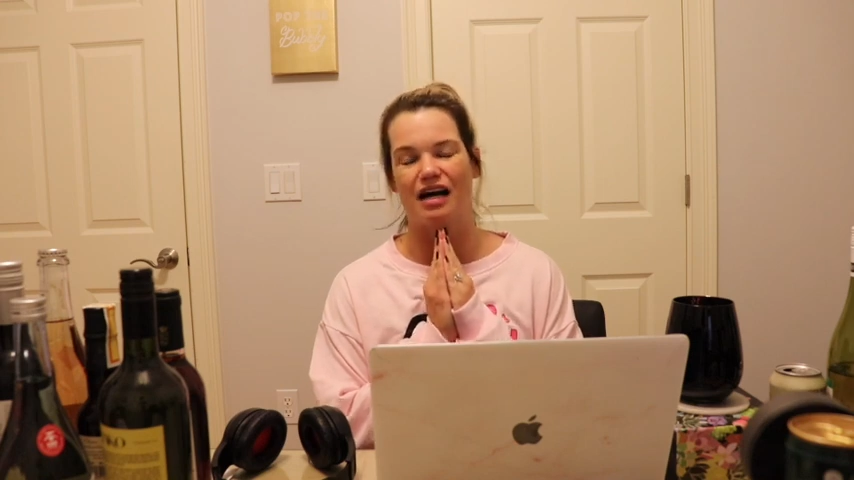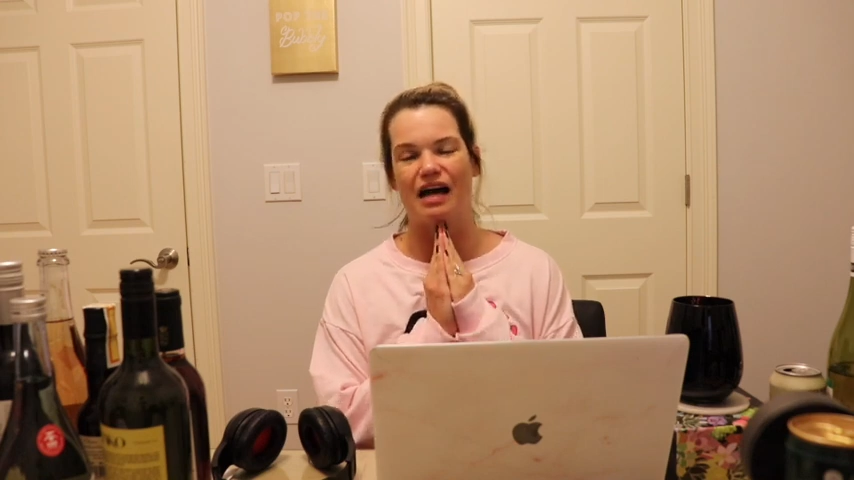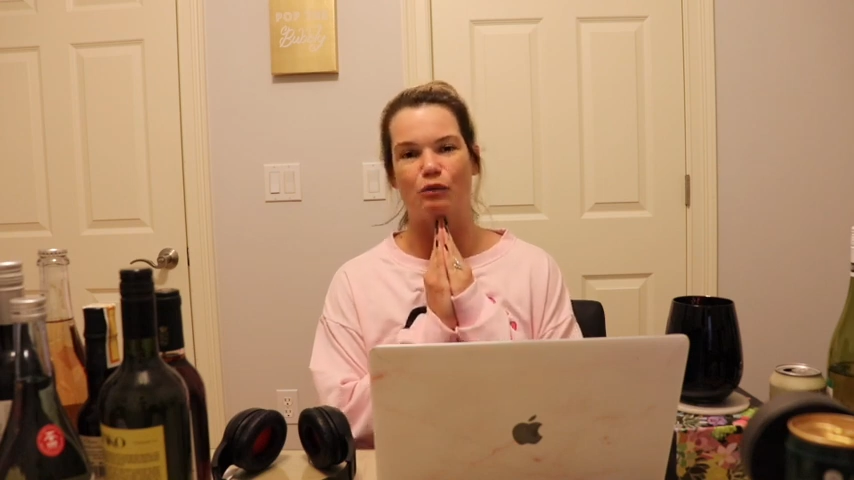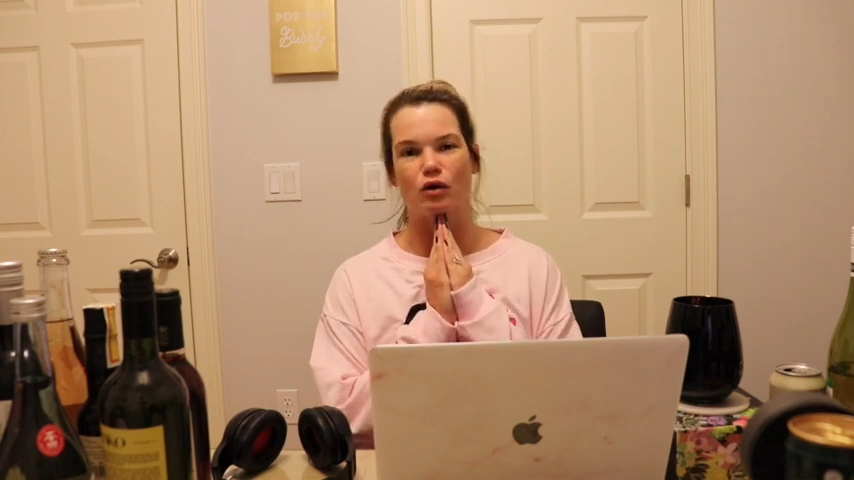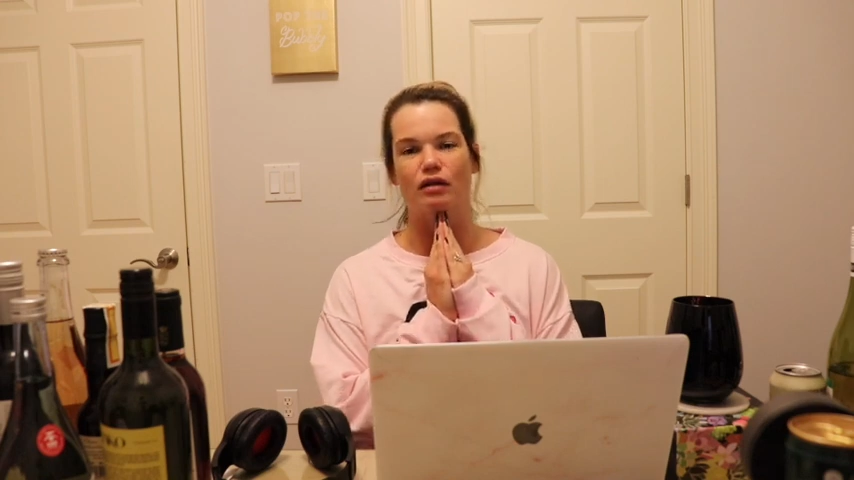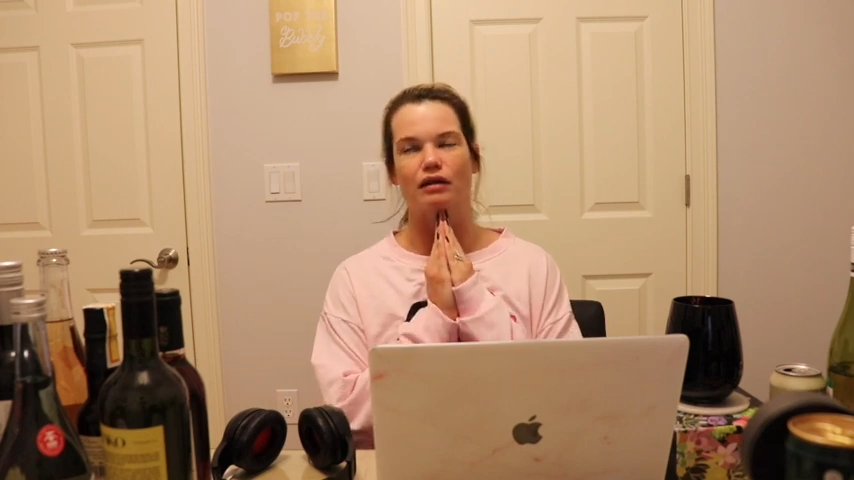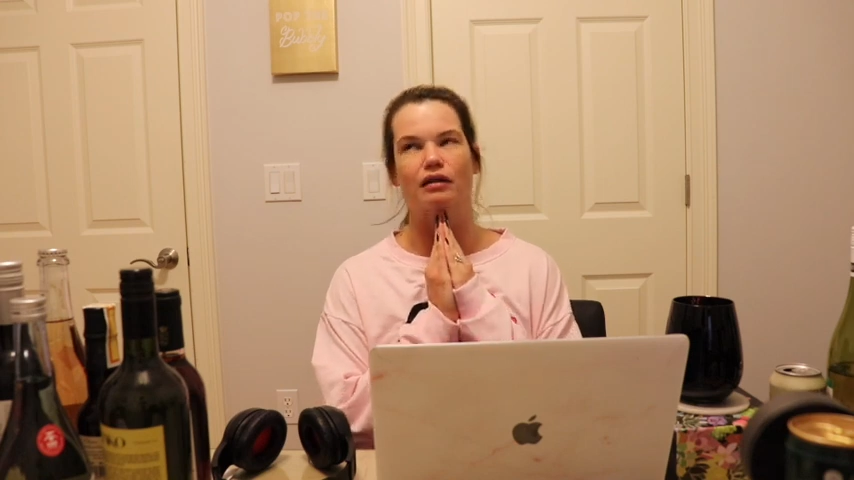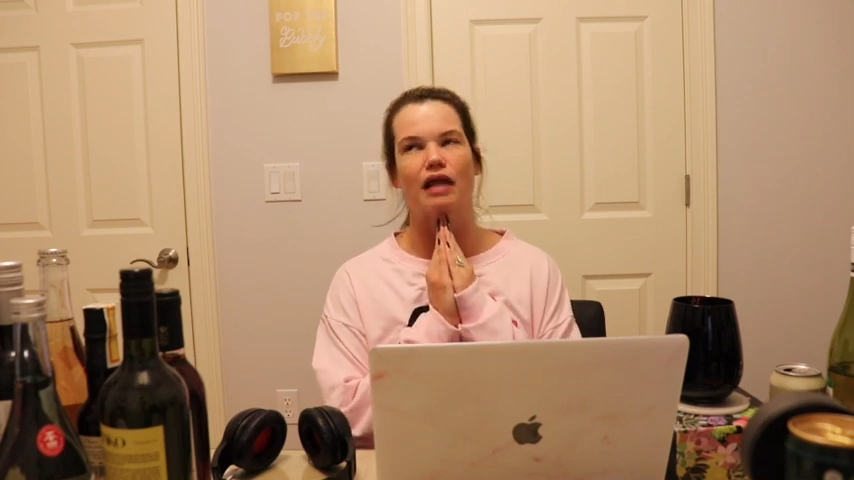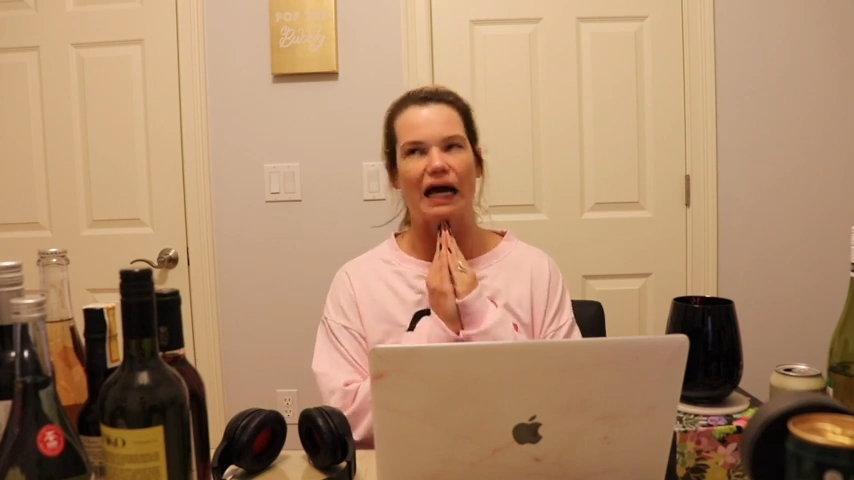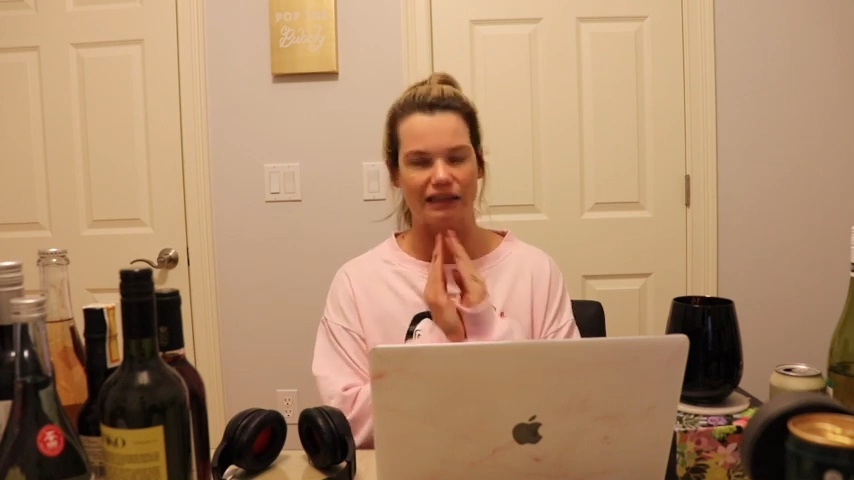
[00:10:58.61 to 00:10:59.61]
I will
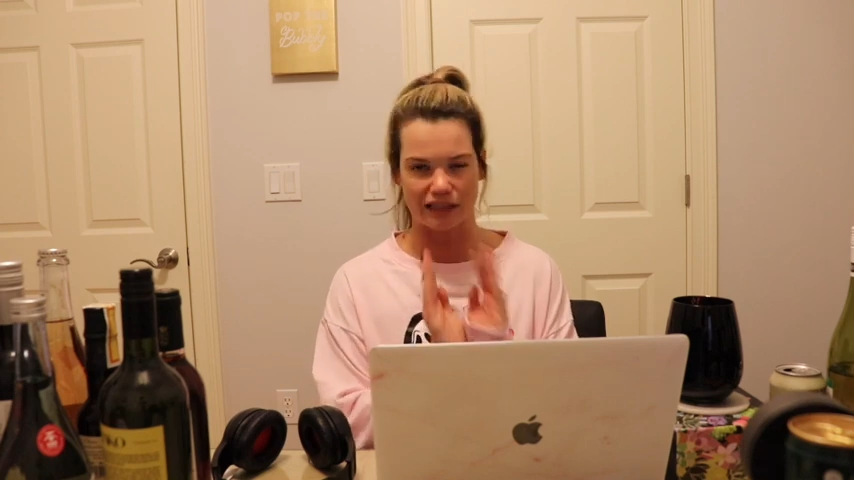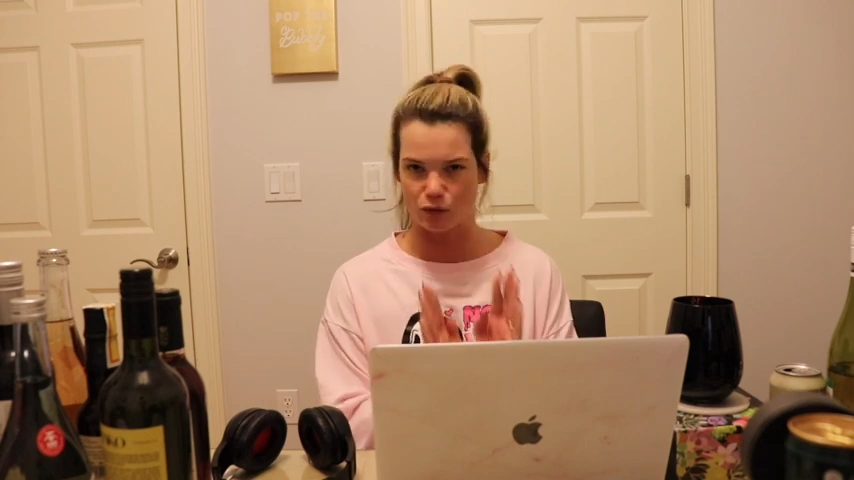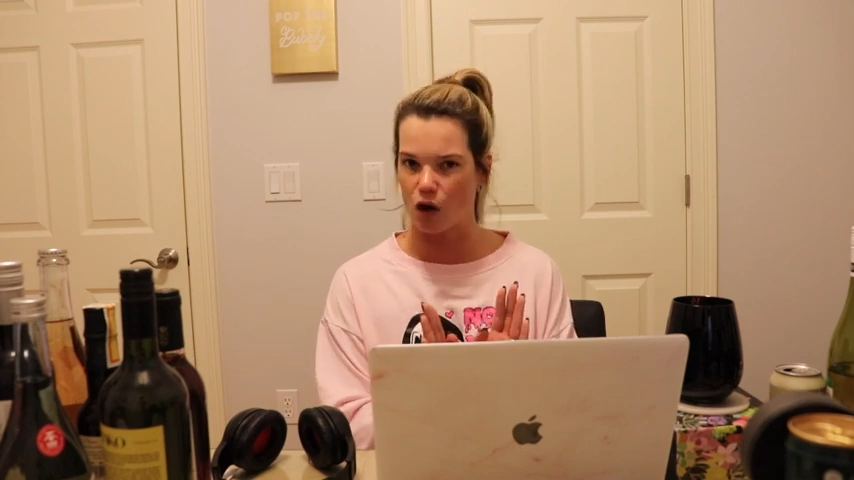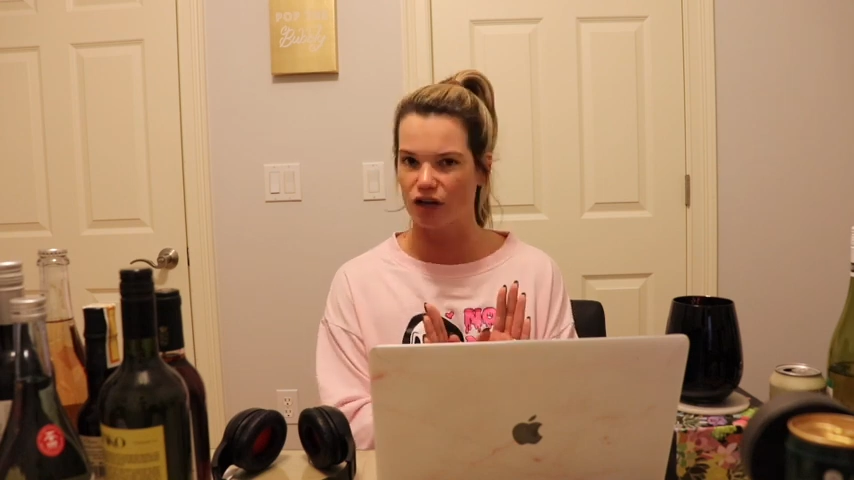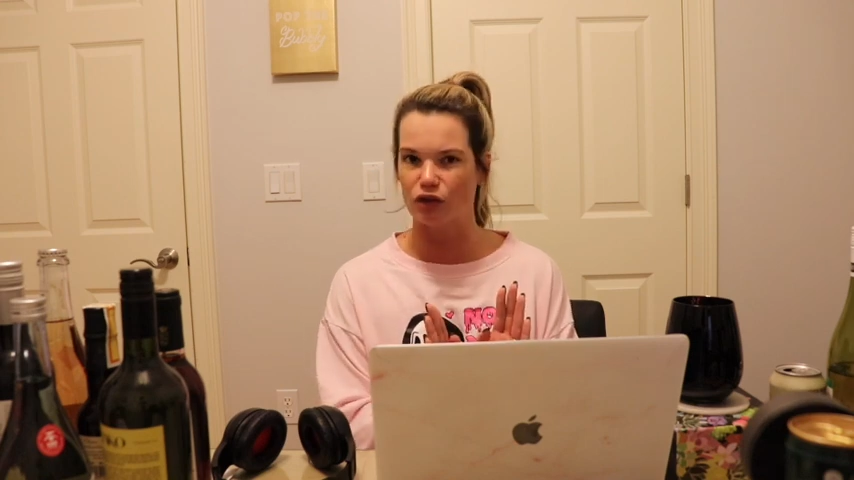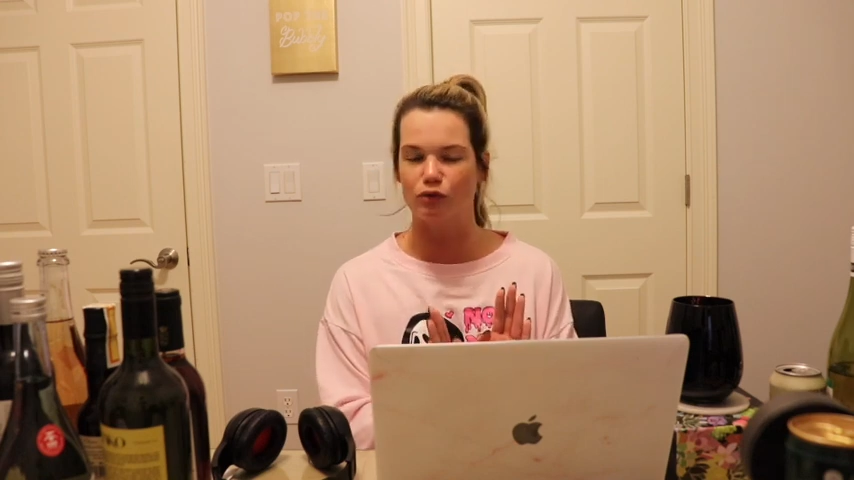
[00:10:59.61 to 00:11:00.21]
gladly walk you